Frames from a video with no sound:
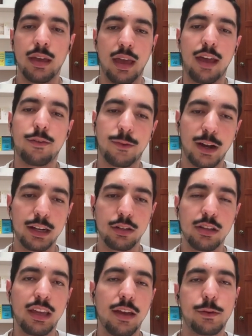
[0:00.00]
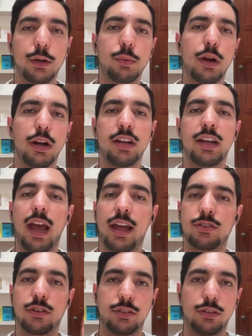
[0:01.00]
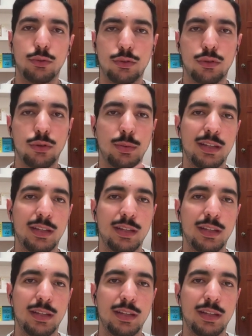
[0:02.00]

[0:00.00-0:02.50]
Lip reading: And finally, if you're running ads on YouTube,